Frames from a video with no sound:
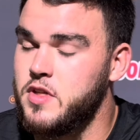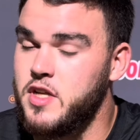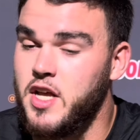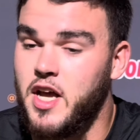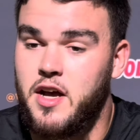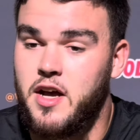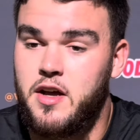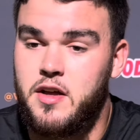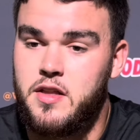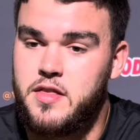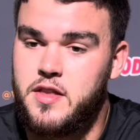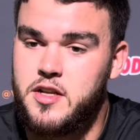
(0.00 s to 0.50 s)

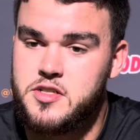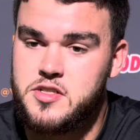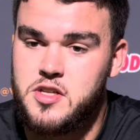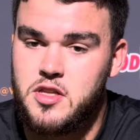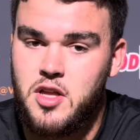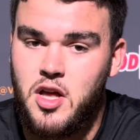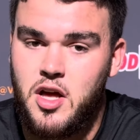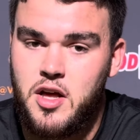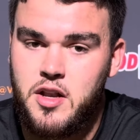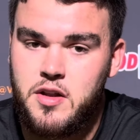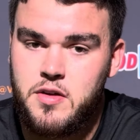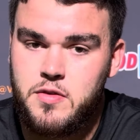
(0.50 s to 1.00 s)
Yeah, there's a
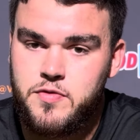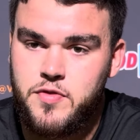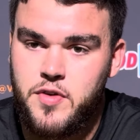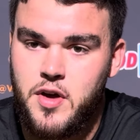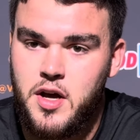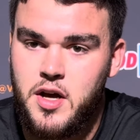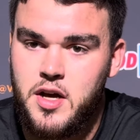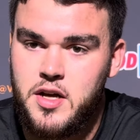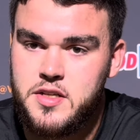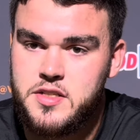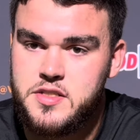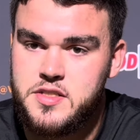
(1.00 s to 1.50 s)
lot of
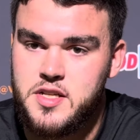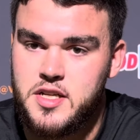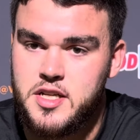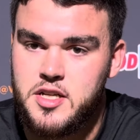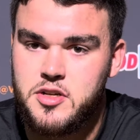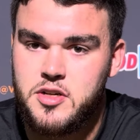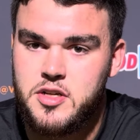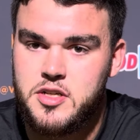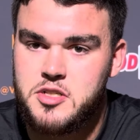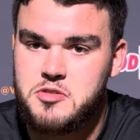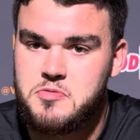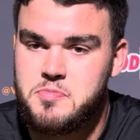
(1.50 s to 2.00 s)

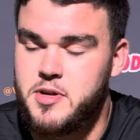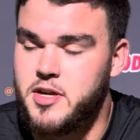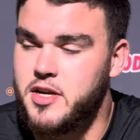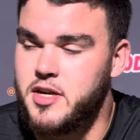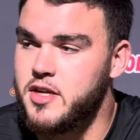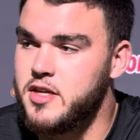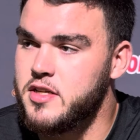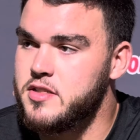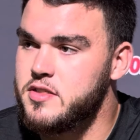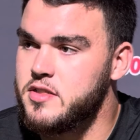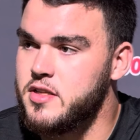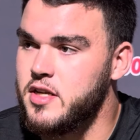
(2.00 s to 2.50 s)
senior
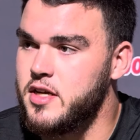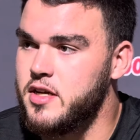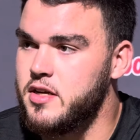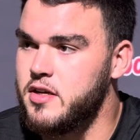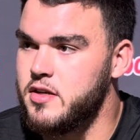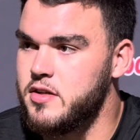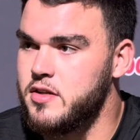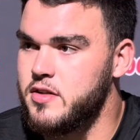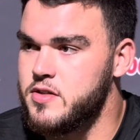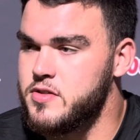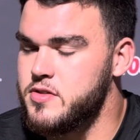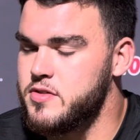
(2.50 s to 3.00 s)
experience
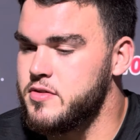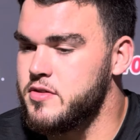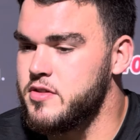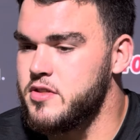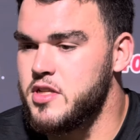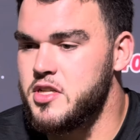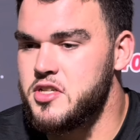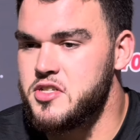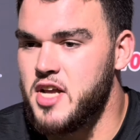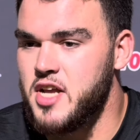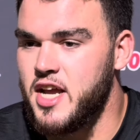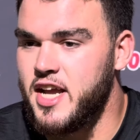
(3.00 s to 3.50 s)
there.
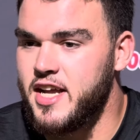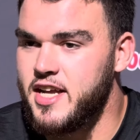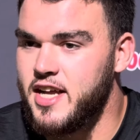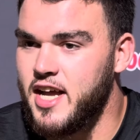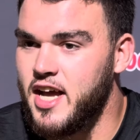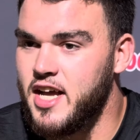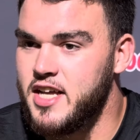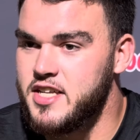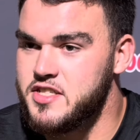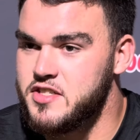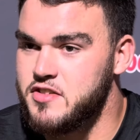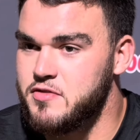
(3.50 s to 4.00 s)
There's eight
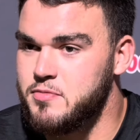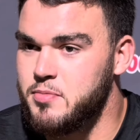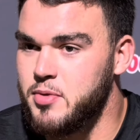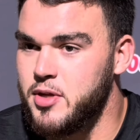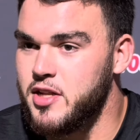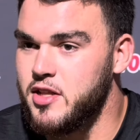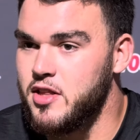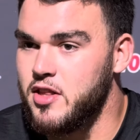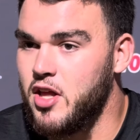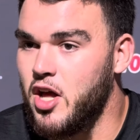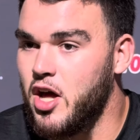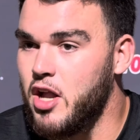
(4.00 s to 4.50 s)
guys that have
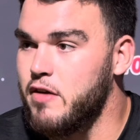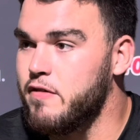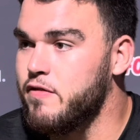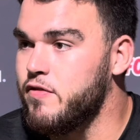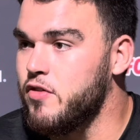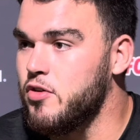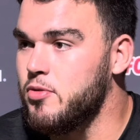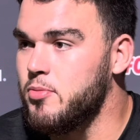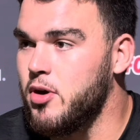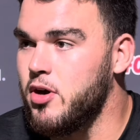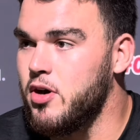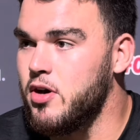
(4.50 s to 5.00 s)
played a lot of
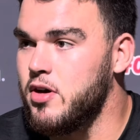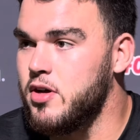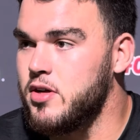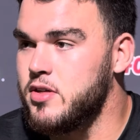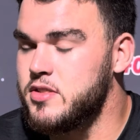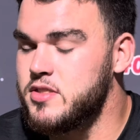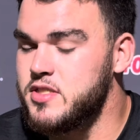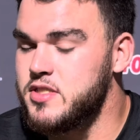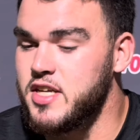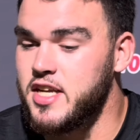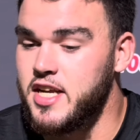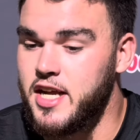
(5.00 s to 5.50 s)
football
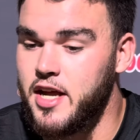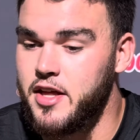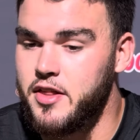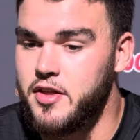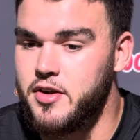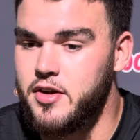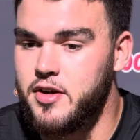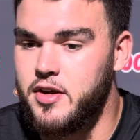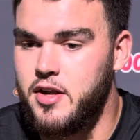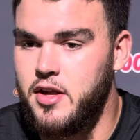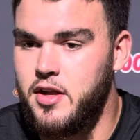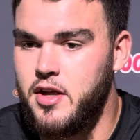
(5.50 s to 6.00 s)

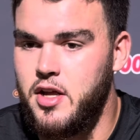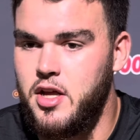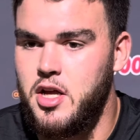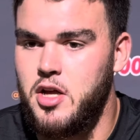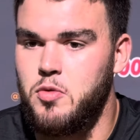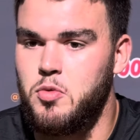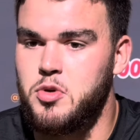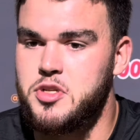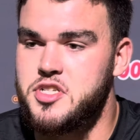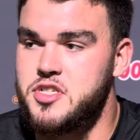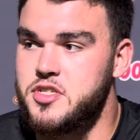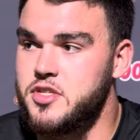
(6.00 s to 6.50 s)
together,
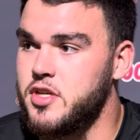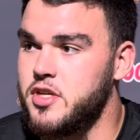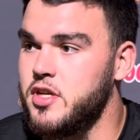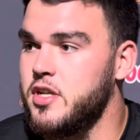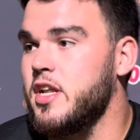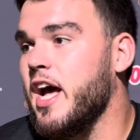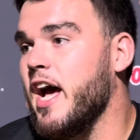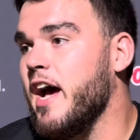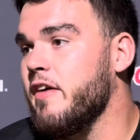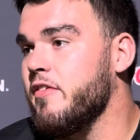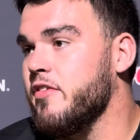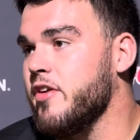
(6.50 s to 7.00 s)
which is
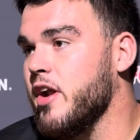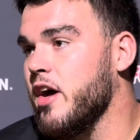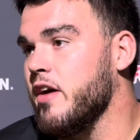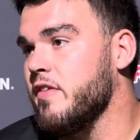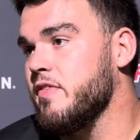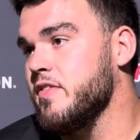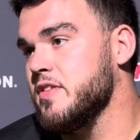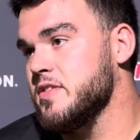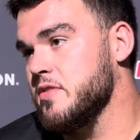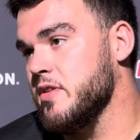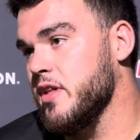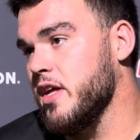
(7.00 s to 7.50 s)
good to have in an
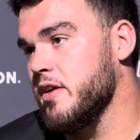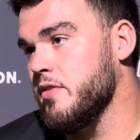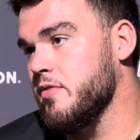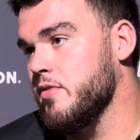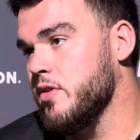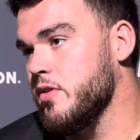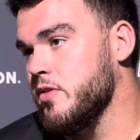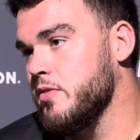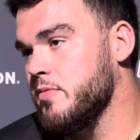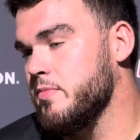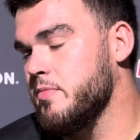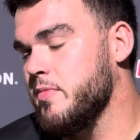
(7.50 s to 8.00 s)
offensive line
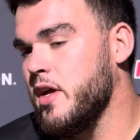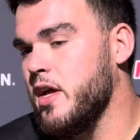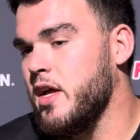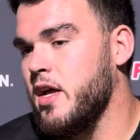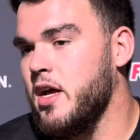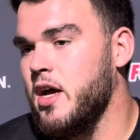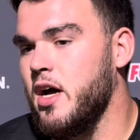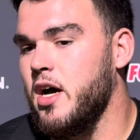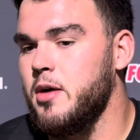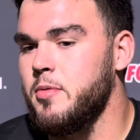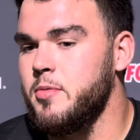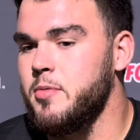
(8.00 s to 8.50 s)
room.
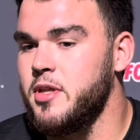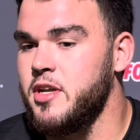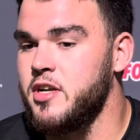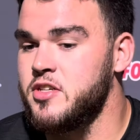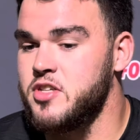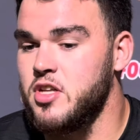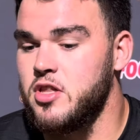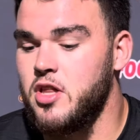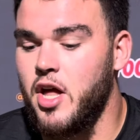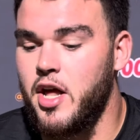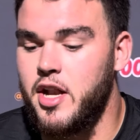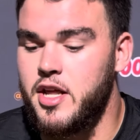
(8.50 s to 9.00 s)
And then
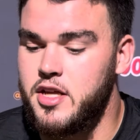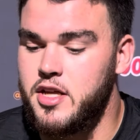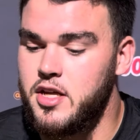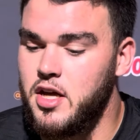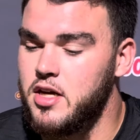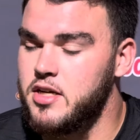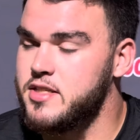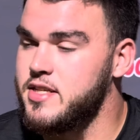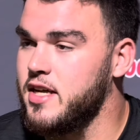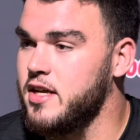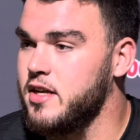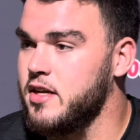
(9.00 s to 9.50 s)
there's a lot of
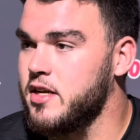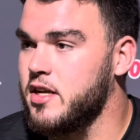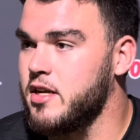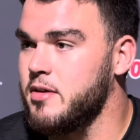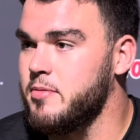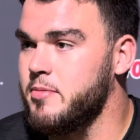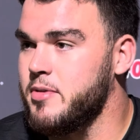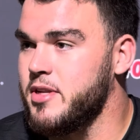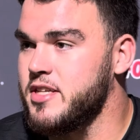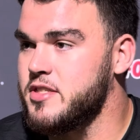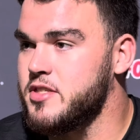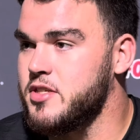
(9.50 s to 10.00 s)
young talent
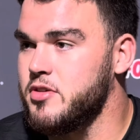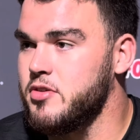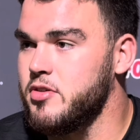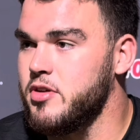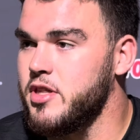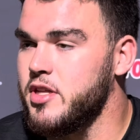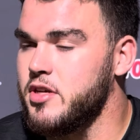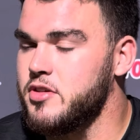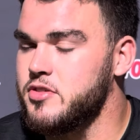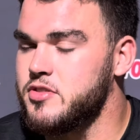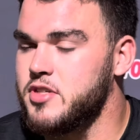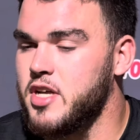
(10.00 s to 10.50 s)
coming in, too,
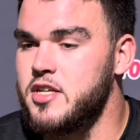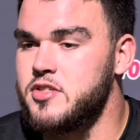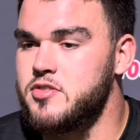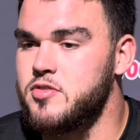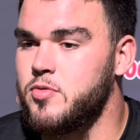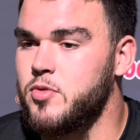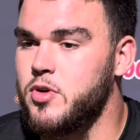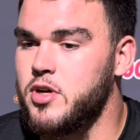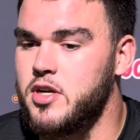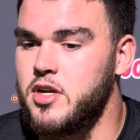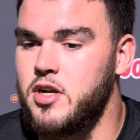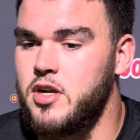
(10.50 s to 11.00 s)
and those guys
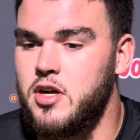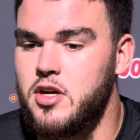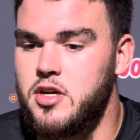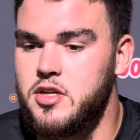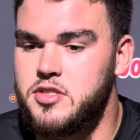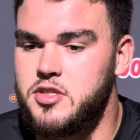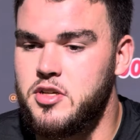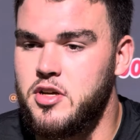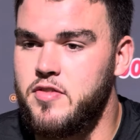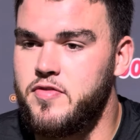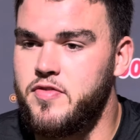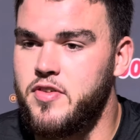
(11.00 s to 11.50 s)
are working hard.
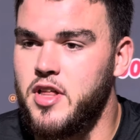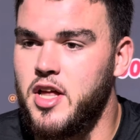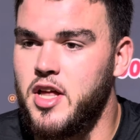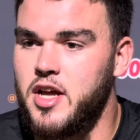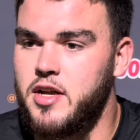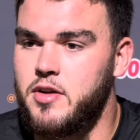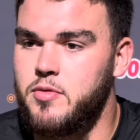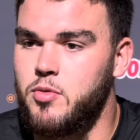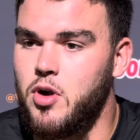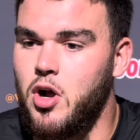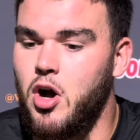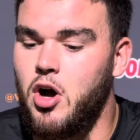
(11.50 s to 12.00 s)
So I feel
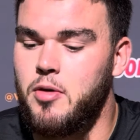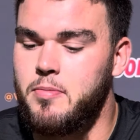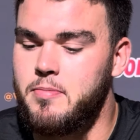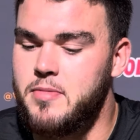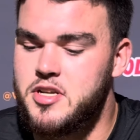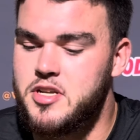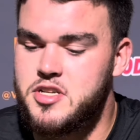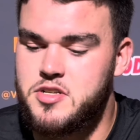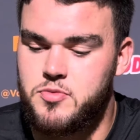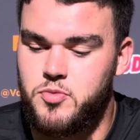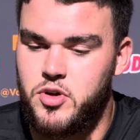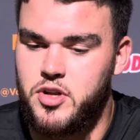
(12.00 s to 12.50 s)
like we're all
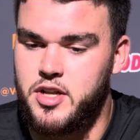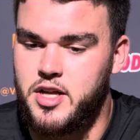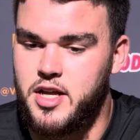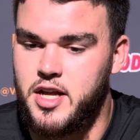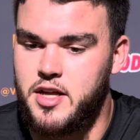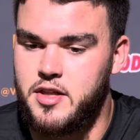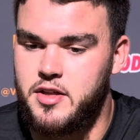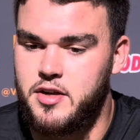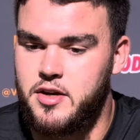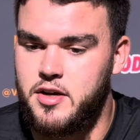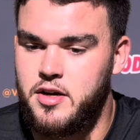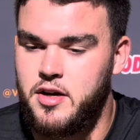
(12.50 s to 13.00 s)
meshing well
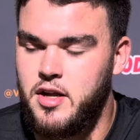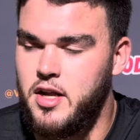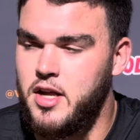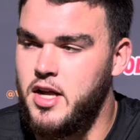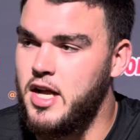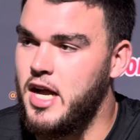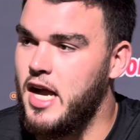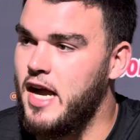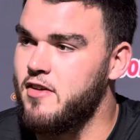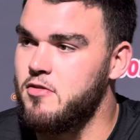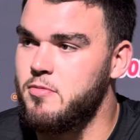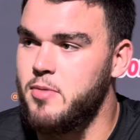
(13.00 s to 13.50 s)
together.
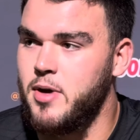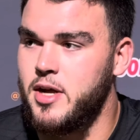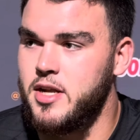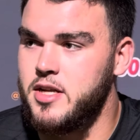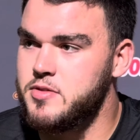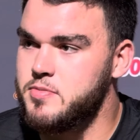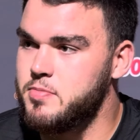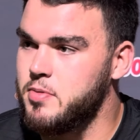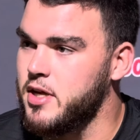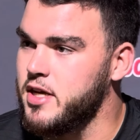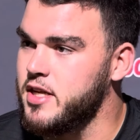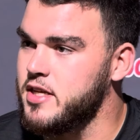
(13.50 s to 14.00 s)

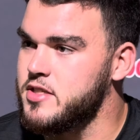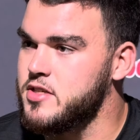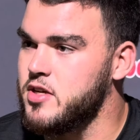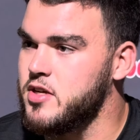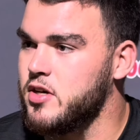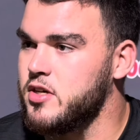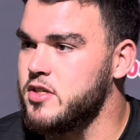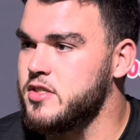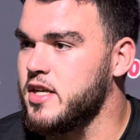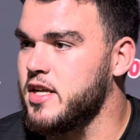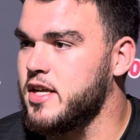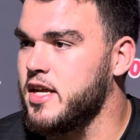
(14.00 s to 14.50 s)
Everybody's playing as
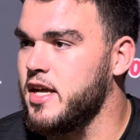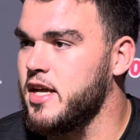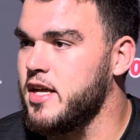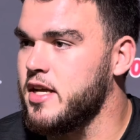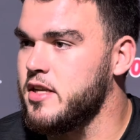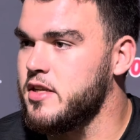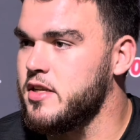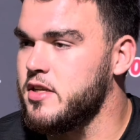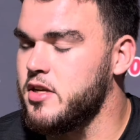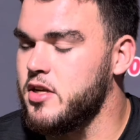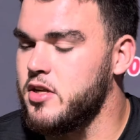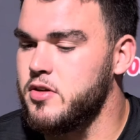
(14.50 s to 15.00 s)
hard as they
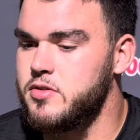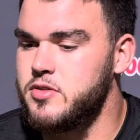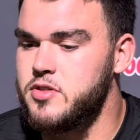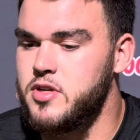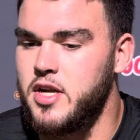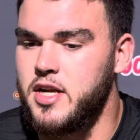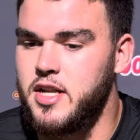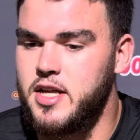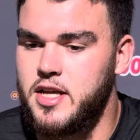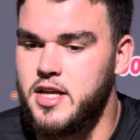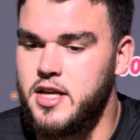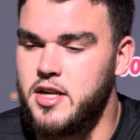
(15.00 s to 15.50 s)
can, you know,
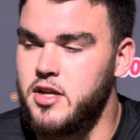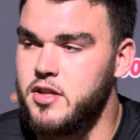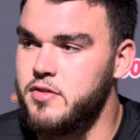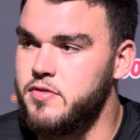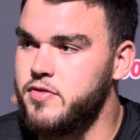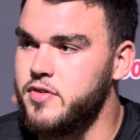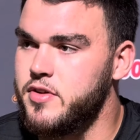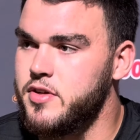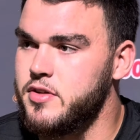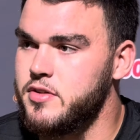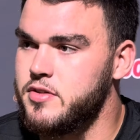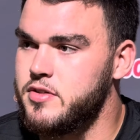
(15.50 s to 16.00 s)
trying to get on the
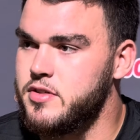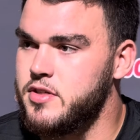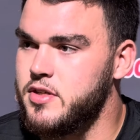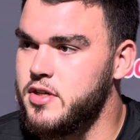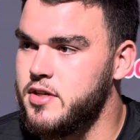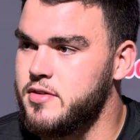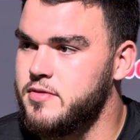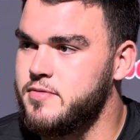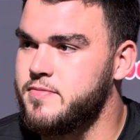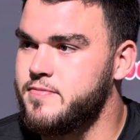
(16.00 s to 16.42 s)
field. So.